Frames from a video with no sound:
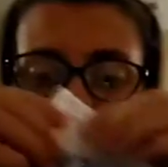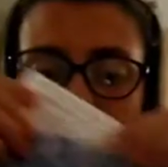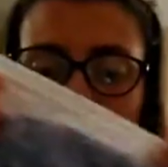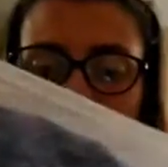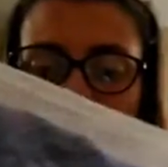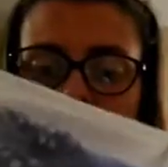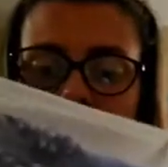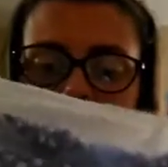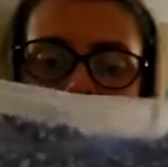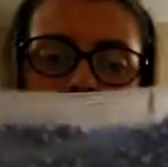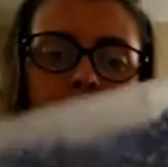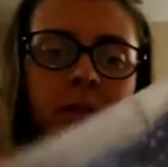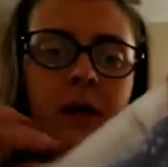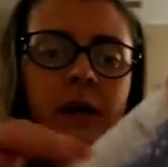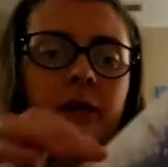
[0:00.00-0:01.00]
sure you check them
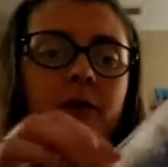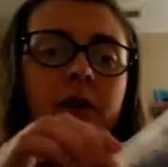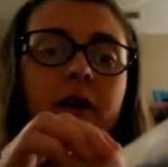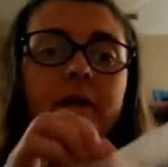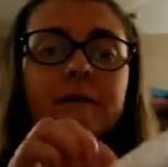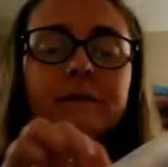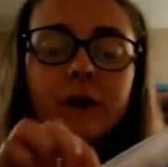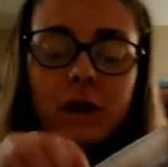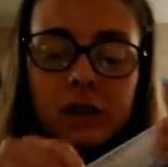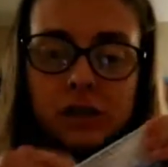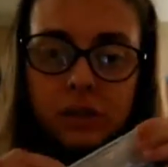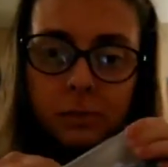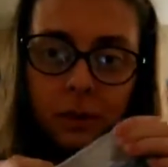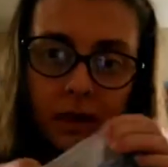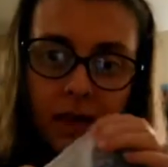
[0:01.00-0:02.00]
out. The
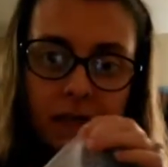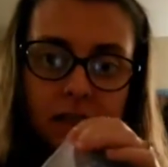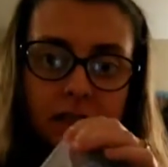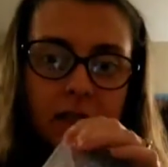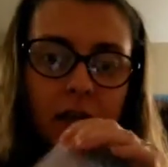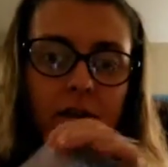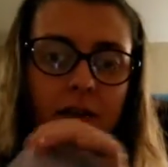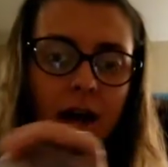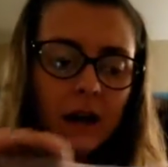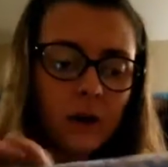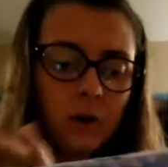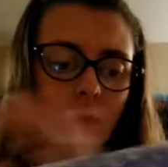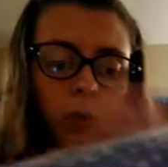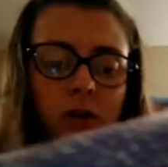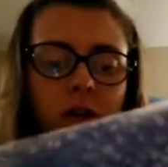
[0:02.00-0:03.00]
first piece that I
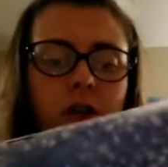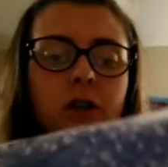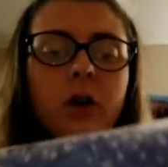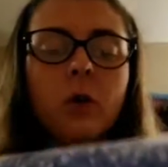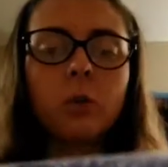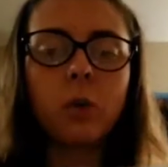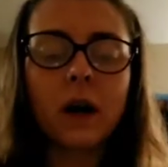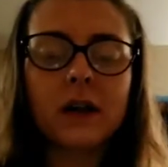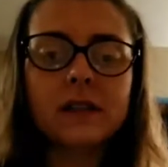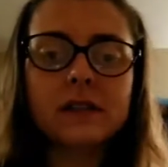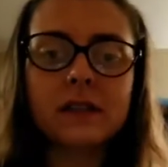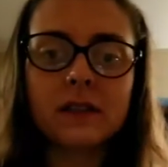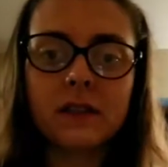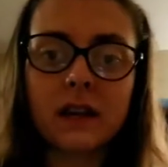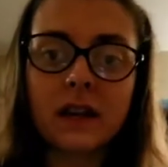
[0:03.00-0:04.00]
ordered
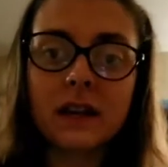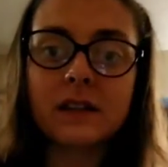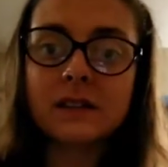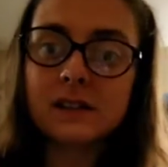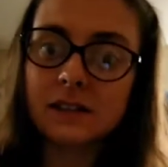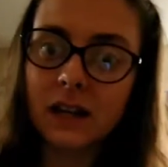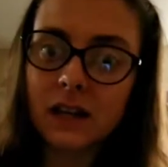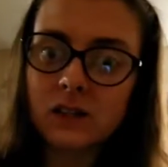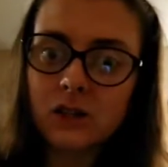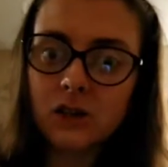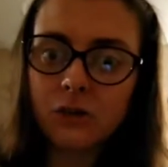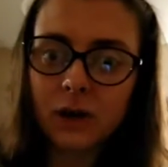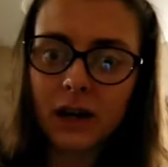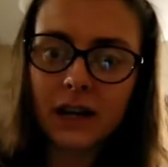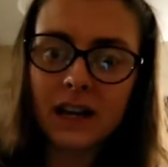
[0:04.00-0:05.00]
was the
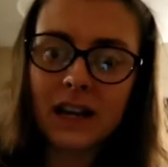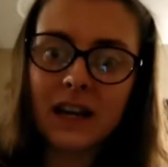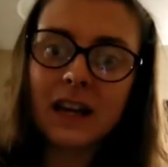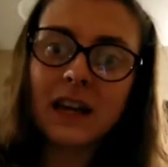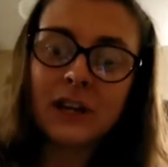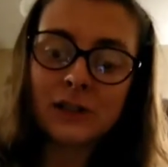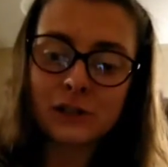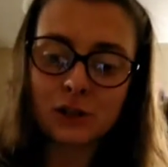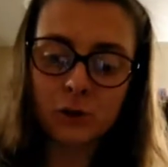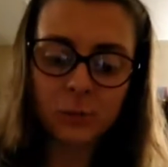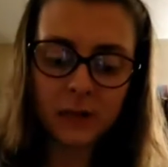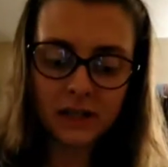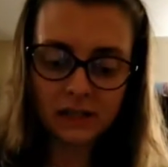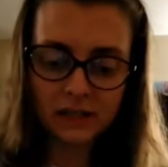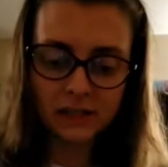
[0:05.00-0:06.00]
Santorini
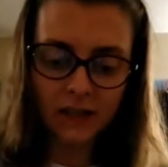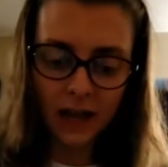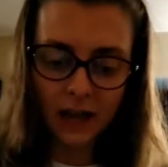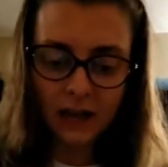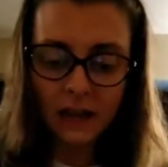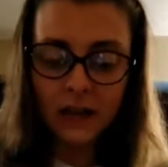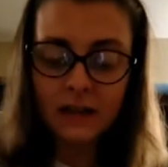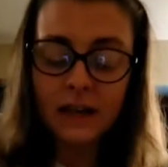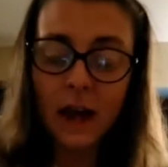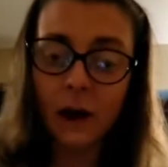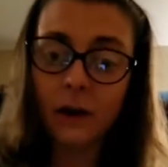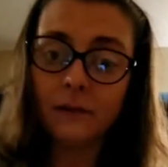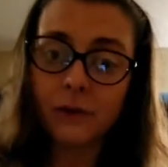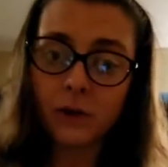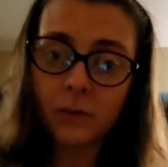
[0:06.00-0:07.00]
2-piece set. Now,
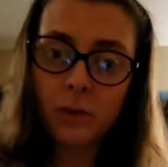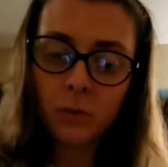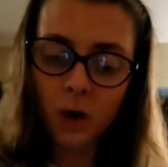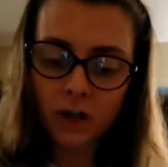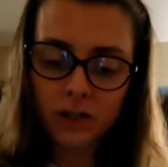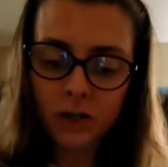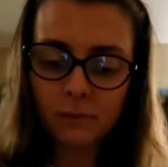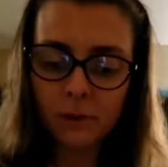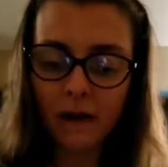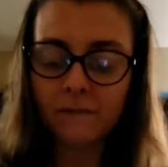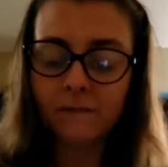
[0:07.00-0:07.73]
if you've been watching my